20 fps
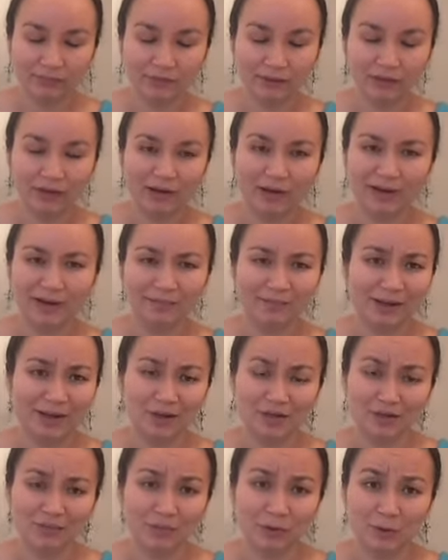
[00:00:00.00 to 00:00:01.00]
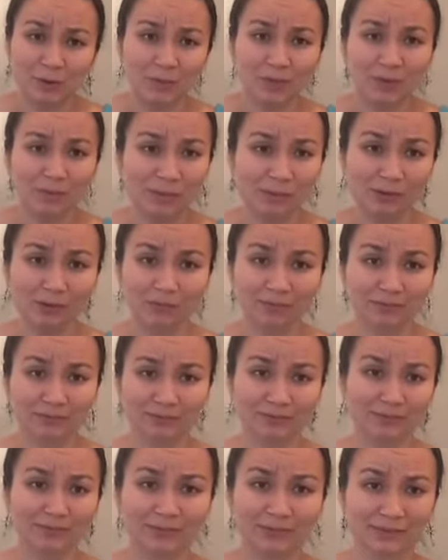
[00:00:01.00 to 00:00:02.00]
know, I imagine most people
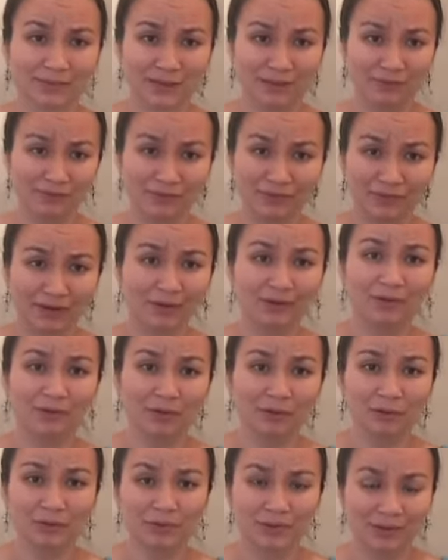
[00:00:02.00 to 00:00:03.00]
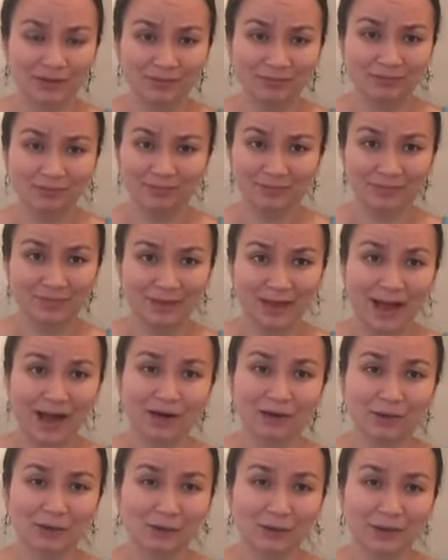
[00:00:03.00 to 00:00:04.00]
can fit those
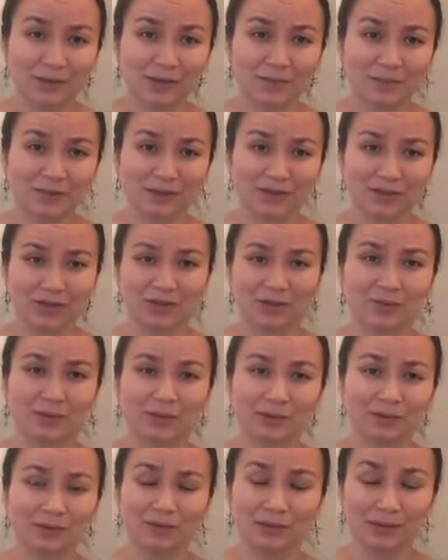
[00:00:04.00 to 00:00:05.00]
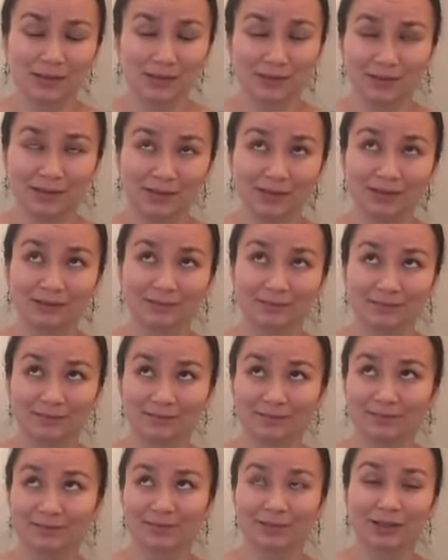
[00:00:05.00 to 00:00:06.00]
categories, but it's just one of those things that,
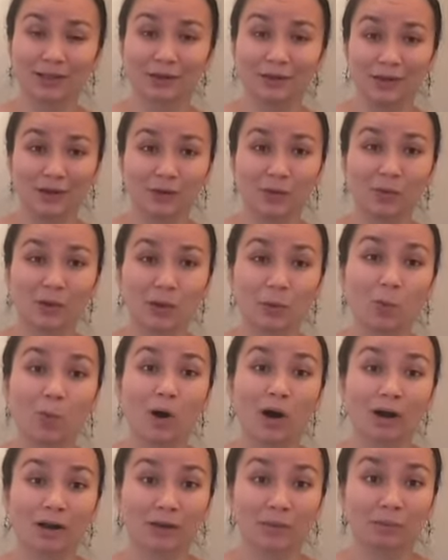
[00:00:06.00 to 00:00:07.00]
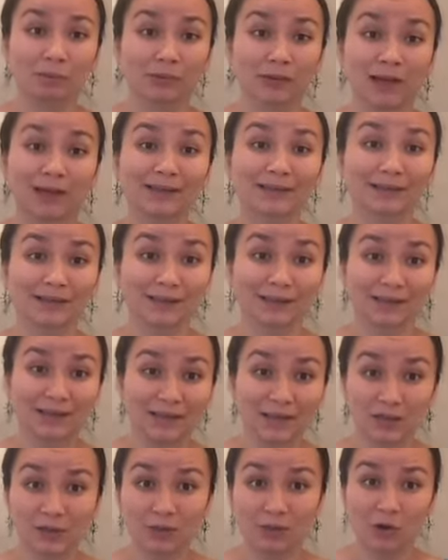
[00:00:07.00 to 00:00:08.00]
you know, they don't want to walk blindly
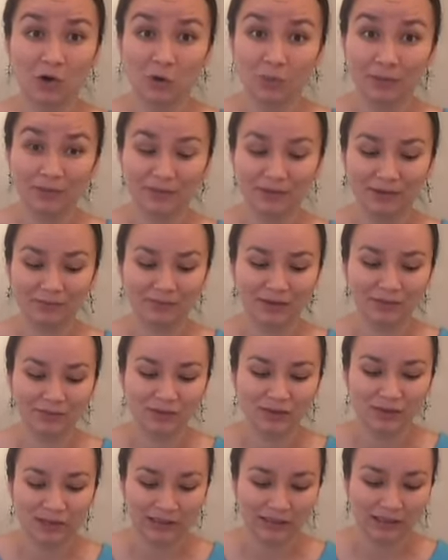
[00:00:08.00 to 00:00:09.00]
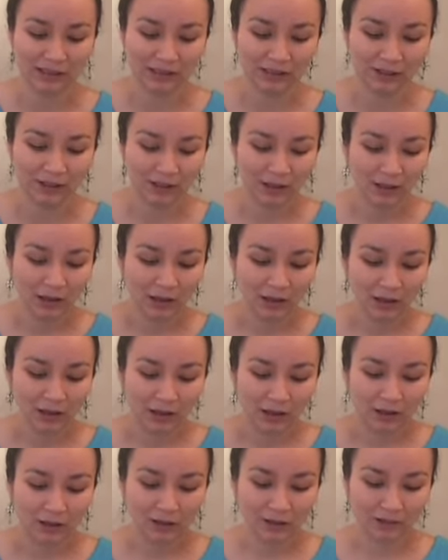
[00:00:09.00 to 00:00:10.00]
into a home that they've never seen.
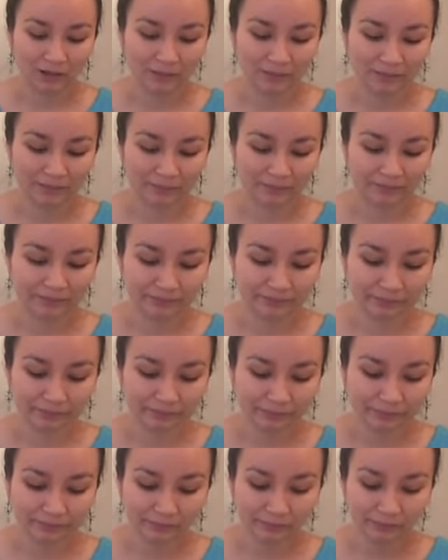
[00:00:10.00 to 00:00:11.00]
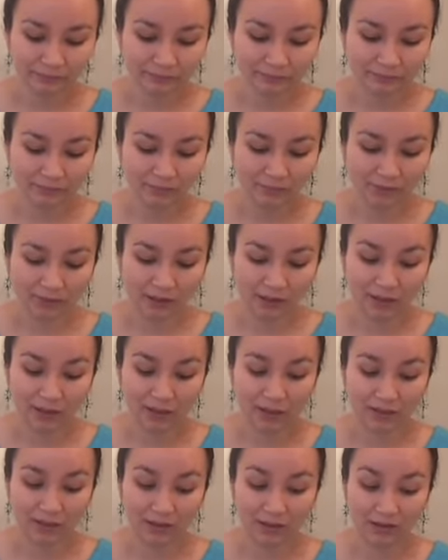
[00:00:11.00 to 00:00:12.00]

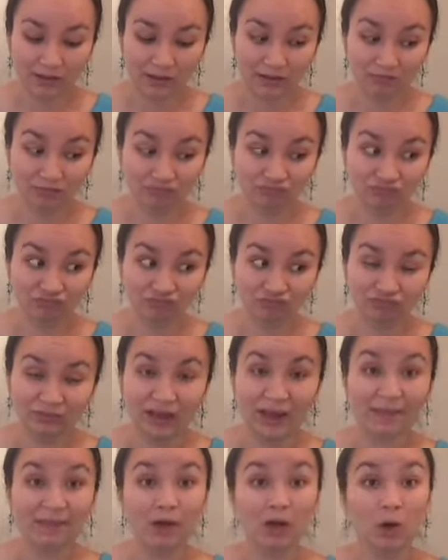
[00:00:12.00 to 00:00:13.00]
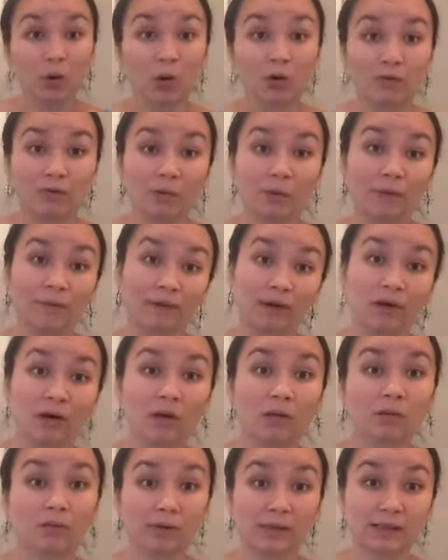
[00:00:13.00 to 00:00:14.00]
And then, yeah, they go over what they
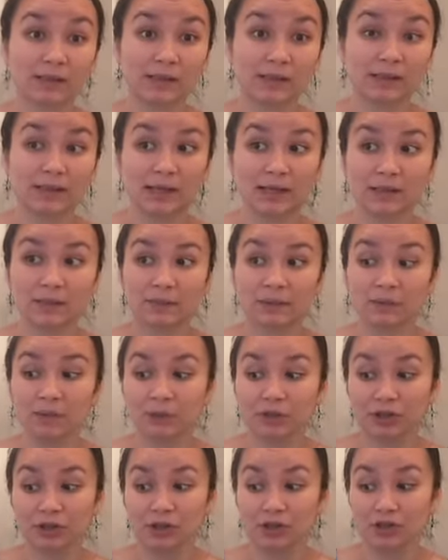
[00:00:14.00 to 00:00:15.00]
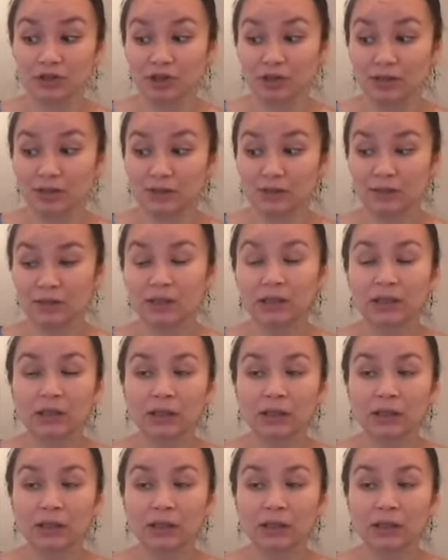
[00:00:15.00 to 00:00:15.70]
call a risk assessment, which is just